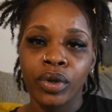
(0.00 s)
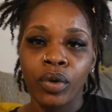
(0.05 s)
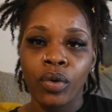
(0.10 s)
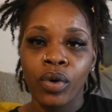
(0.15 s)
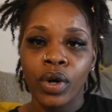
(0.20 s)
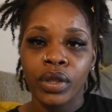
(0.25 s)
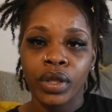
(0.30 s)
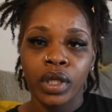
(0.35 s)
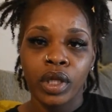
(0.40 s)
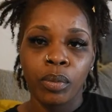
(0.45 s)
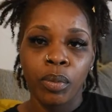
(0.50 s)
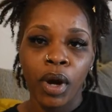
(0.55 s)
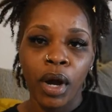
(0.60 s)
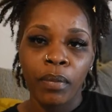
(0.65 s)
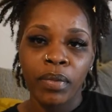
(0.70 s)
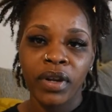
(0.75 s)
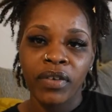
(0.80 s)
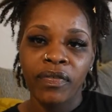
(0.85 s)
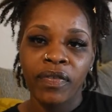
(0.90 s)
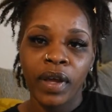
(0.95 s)
on the
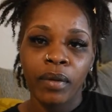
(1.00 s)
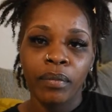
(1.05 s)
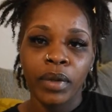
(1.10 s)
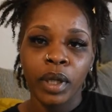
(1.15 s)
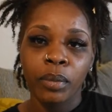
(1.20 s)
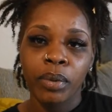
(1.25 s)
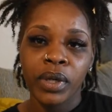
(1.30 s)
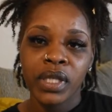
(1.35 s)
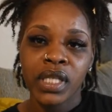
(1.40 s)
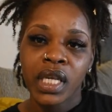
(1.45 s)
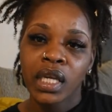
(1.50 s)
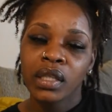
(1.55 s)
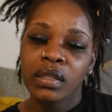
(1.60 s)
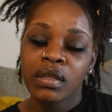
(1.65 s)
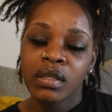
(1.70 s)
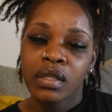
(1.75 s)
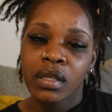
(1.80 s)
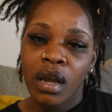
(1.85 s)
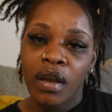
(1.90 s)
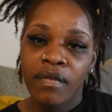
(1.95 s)
Department of Family
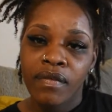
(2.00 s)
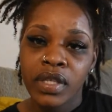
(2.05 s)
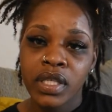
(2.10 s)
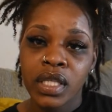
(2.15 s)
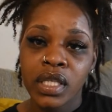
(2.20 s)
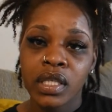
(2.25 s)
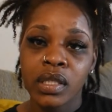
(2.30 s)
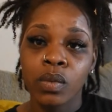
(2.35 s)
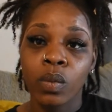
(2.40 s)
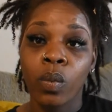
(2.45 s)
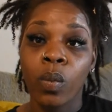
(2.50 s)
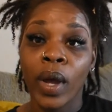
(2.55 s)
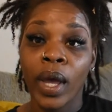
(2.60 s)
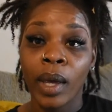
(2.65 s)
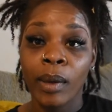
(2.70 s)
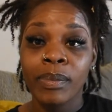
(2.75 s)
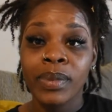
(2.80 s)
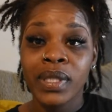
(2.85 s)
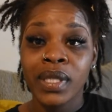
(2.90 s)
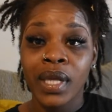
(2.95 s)
Protective Services
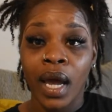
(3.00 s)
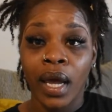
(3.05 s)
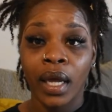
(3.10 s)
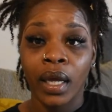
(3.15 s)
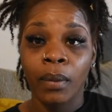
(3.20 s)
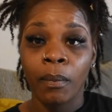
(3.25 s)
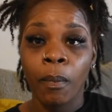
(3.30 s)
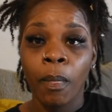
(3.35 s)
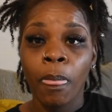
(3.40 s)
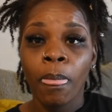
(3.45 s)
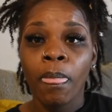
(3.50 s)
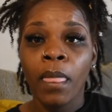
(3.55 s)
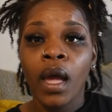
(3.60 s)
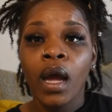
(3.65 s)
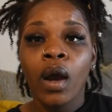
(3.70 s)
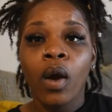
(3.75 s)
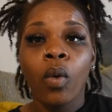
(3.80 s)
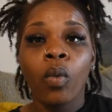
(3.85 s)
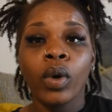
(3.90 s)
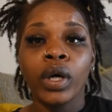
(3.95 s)
website.
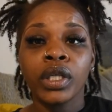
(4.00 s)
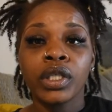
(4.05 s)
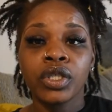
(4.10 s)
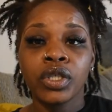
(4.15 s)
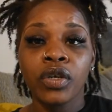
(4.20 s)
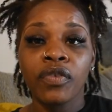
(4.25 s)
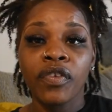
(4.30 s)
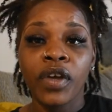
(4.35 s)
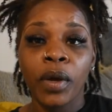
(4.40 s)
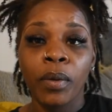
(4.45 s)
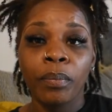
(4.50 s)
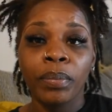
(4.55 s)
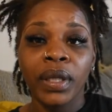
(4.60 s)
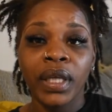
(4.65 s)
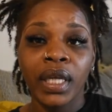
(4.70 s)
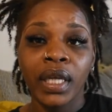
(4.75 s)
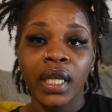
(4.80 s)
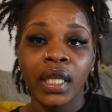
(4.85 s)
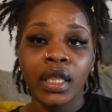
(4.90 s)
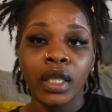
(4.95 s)
Once you've
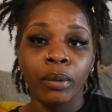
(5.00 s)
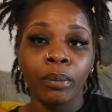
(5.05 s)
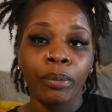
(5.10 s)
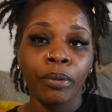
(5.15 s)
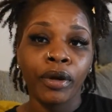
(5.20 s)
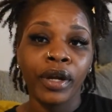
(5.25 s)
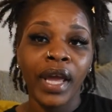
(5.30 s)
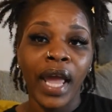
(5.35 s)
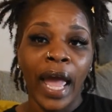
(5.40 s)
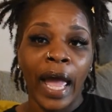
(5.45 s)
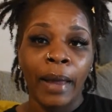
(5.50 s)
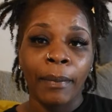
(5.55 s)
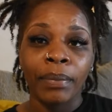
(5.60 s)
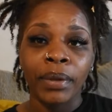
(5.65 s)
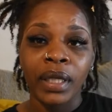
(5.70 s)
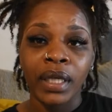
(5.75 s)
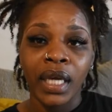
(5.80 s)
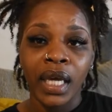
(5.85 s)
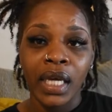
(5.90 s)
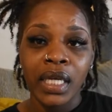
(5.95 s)
completed the
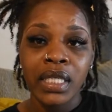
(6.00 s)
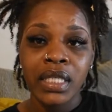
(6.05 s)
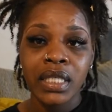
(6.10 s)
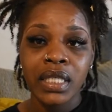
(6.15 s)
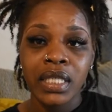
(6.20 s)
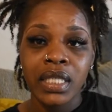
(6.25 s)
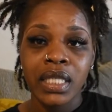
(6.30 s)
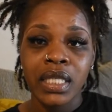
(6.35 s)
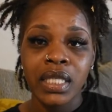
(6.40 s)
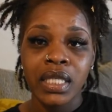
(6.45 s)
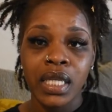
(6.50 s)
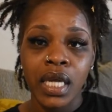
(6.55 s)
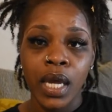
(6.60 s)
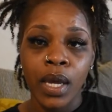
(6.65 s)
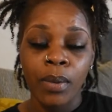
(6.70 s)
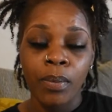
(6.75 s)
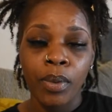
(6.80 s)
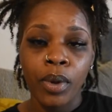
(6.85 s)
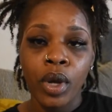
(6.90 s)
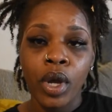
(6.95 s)
pre-application
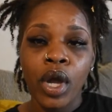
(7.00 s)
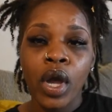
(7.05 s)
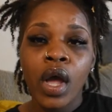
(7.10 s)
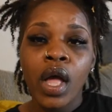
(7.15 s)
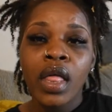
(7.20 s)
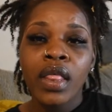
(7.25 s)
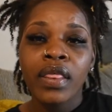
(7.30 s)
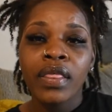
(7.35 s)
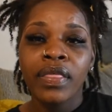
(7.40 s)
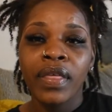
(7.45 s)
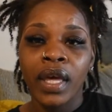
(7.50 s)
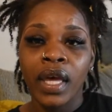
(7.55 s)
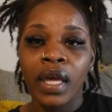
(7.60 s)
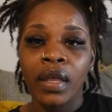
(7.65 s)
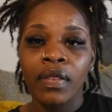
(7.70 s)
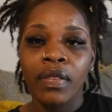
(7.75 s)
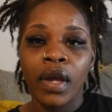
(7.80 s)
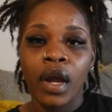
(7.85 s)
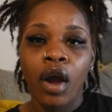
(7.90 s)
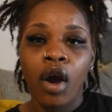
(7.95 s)
step,
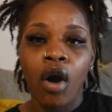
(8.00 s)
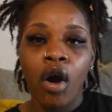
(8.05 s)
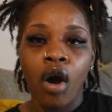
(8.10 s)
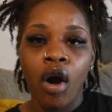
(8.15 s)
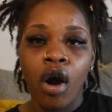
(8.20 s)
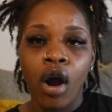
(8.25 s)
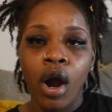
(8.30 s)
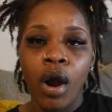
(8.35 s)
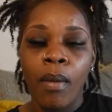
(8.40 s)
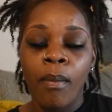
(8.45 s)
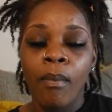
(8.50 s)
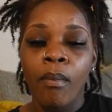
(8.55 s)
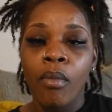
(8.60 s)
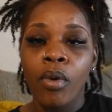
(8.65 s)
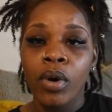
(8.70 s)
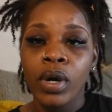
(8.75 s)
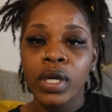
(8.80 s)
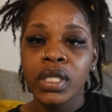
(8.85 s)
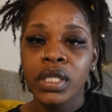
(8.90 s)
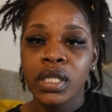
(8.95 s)
then there are
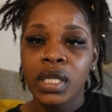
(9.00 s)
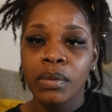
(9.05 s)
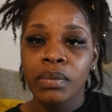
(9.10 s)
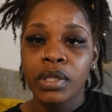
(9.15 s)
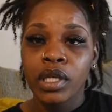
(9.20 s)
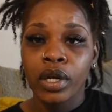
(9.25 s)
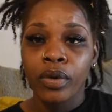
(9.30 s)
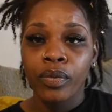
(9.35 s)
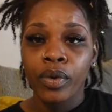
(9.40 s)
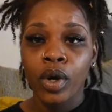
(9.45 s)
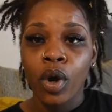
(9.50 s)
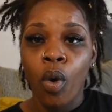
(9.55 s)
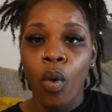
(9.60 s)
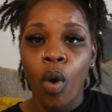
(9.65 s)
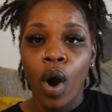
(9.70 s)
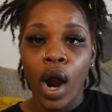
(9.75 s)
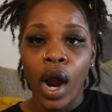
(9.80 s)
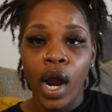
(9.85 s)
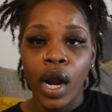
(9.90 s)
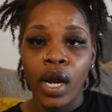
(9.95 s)
more steps that are
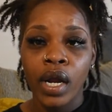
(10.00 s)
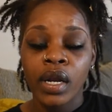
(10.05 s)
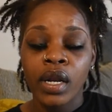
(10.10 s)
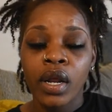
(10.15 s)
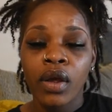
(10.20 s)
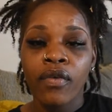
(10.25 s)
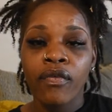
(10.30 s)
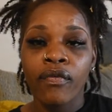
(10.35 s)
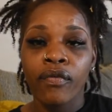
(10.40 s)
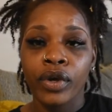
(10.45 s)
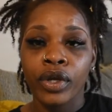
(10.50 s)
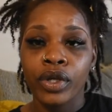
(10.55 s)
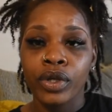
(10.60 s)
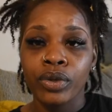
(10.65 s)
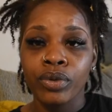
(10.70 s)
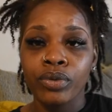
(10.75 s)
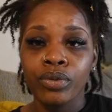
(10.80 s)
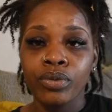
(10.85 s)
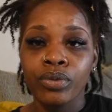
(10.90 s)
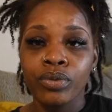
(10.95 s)
required for
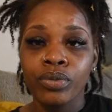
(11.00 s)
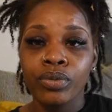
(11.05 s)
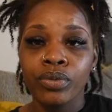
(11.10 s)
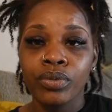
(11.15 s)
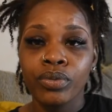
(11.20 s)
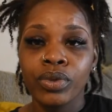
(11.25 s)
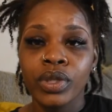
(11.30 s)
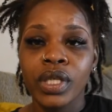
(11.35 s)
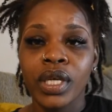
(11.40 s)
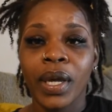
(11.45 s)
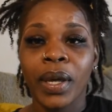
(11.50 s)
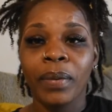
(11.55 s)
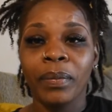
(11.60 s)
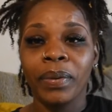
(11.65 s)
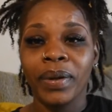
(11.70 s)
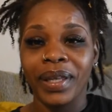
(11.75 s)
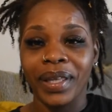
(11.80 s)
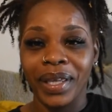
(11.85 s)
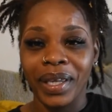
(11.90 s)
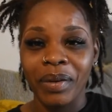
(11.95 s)
you to
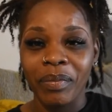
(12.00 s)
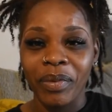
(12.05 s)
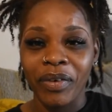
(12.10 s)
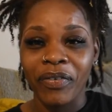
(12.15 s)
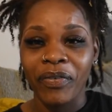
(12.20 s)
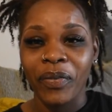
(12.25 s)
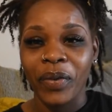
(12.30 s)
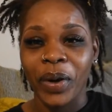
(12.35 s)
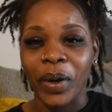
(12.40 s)
complete before